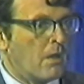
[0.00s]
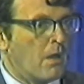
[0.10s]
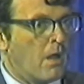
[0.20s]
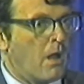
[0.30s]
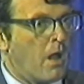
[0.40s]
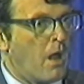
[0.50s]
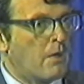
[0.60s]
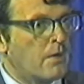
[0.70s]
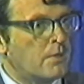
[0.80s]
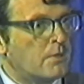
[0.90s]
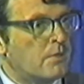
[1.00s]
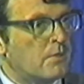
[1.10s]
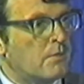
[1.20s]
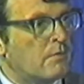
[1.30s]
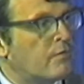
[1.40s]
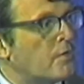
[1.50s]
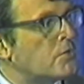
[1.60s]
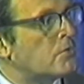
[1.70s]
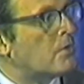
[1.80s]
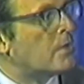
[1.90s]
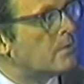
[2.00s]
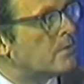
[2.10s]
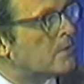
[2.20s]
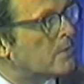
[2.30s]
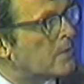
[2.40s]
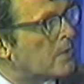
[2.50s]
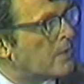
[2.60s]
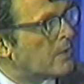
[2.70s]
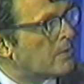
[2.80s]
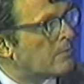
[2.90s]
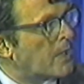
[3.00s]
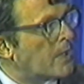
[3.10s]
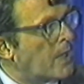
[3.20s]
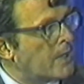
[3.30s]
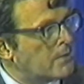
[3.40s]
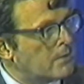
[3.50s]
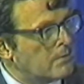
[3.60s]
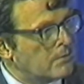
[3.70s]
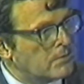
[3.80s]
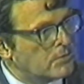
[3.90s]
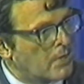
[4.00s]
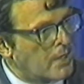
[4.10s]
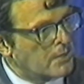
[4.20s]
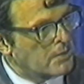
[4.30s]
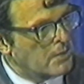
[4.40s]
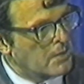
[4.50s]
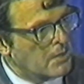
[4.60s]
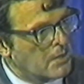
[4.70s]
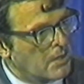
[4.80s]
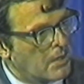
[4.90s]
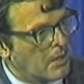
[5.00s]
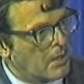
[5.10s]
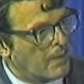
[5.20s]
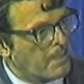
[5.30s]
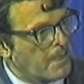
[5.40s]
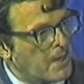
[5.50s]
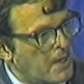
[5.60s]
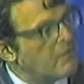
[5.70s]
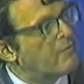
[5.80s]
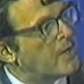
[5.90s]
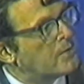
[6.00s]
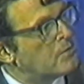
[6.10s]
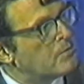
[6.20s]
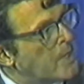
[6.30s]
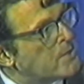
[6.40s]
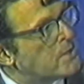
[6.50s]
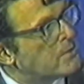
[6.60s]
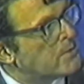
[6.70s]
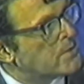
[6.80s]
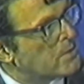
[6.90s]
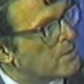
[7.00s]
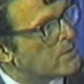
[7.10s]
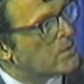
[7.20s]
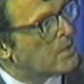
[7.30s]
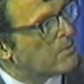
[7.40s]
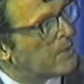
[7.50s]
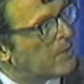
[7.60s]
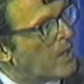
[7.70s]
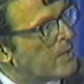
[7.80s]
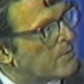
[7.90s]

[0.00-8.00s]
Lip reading: aren't first order utilitarian, but I like to try to, in effect, do basic research on applied